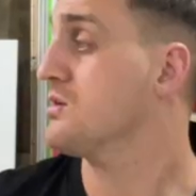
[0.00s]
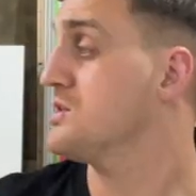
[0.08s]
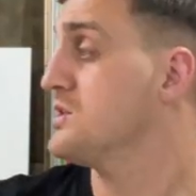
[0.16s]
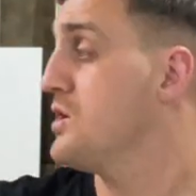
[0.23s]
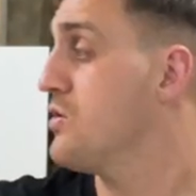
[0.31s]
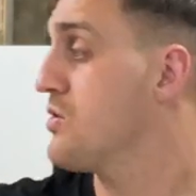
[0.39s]

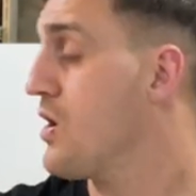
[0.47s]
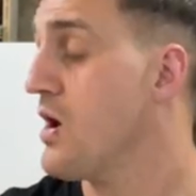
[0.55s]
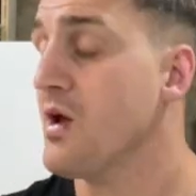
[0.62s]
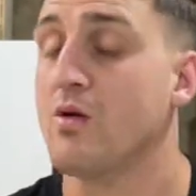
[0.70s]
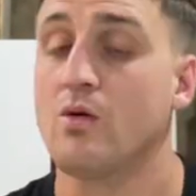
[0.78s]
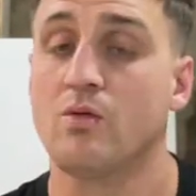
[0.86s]
Still
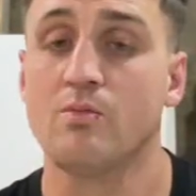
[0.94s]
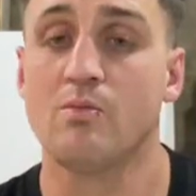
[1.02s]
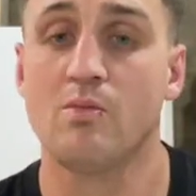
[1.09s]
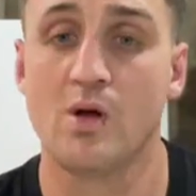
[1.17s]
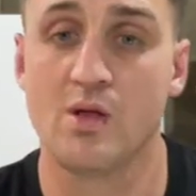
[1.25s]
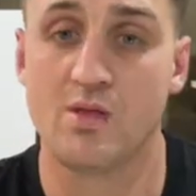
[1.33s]
going
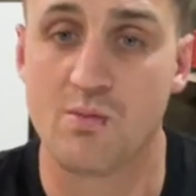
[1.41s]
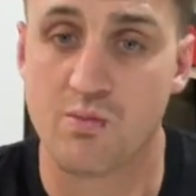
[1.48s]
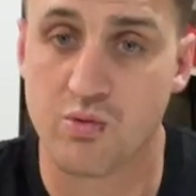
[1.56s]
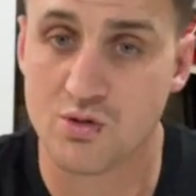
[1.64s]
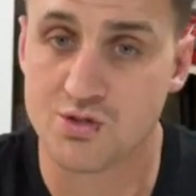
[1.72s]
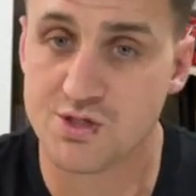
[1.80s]
on the
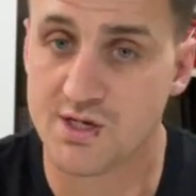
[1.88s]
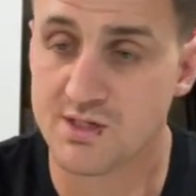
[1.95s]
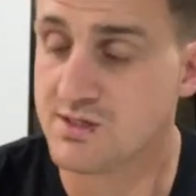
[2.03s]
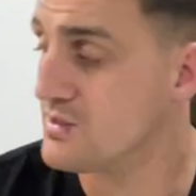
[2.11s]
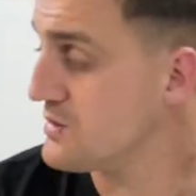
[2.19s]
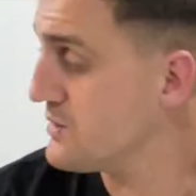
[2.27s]
project
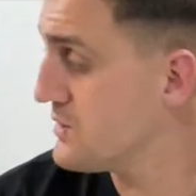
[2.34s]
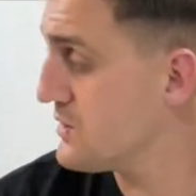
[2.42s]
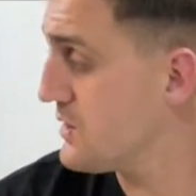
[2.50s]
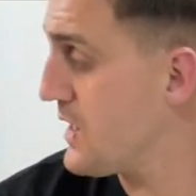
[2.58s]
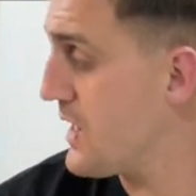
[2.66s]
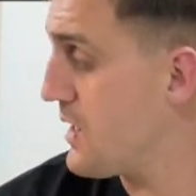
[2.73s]

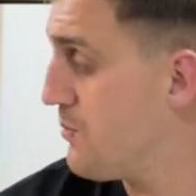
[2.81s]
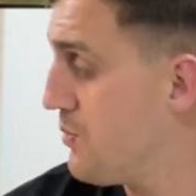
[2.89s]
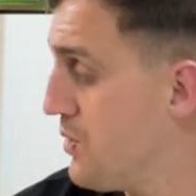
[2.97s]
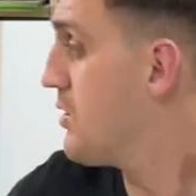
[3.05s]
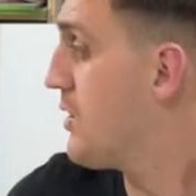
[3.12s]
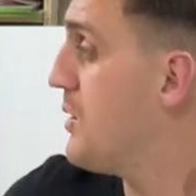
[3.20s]
slab
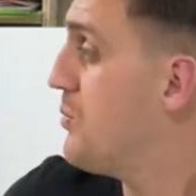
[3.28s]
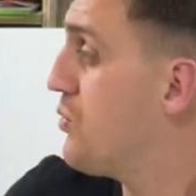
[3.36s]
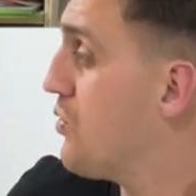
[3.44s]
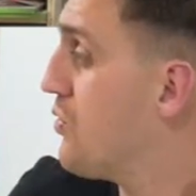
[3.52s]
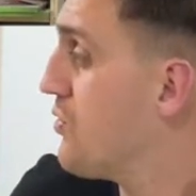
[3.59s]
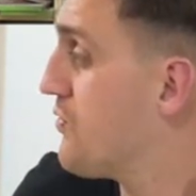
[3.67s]
that I
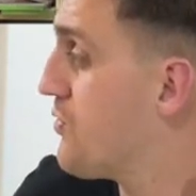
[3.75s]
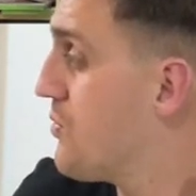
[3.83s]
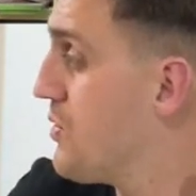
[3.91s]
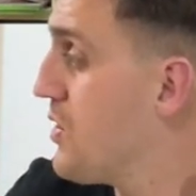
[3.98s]
bought from